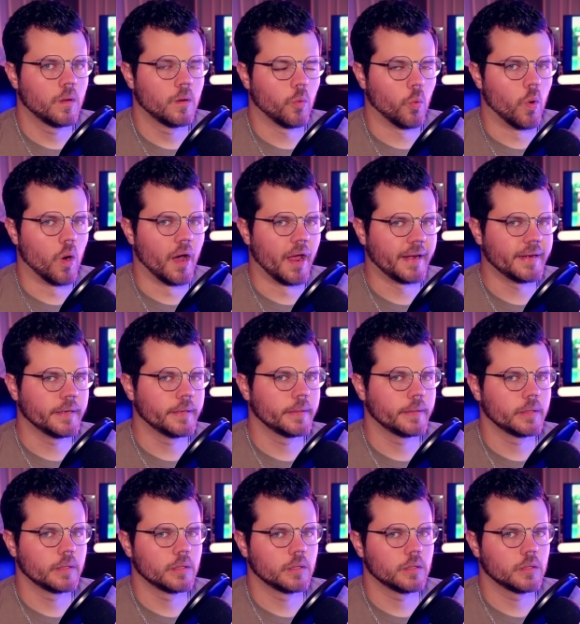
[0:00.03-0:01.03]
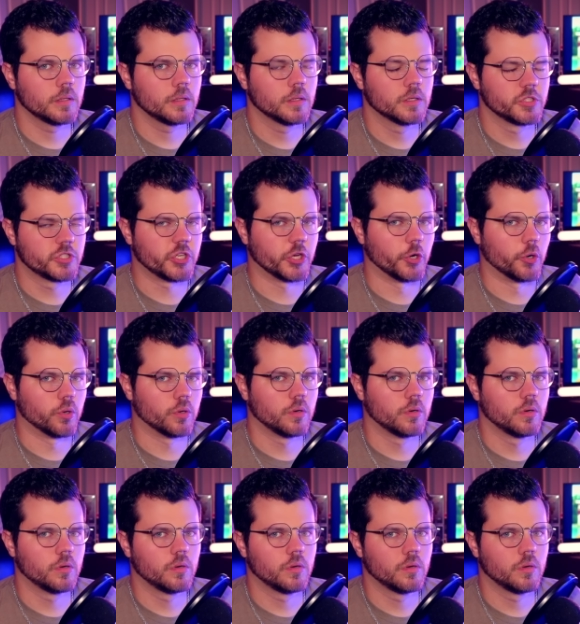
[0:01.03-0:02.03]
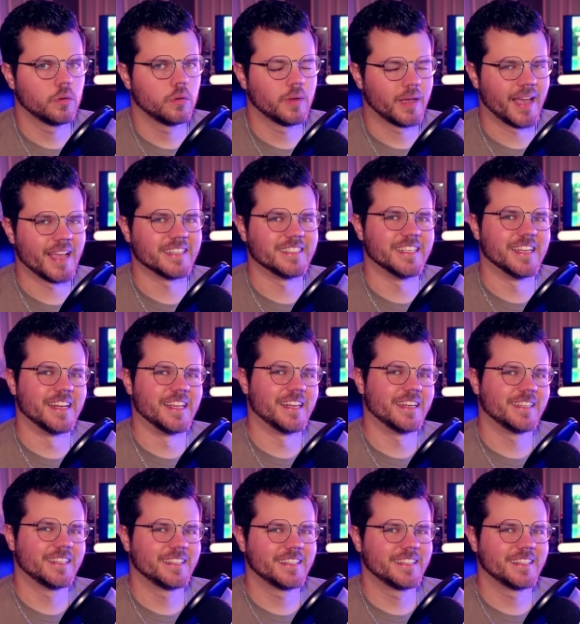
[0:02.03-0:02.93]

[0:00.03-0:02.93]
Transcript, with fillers: One, two. I did it.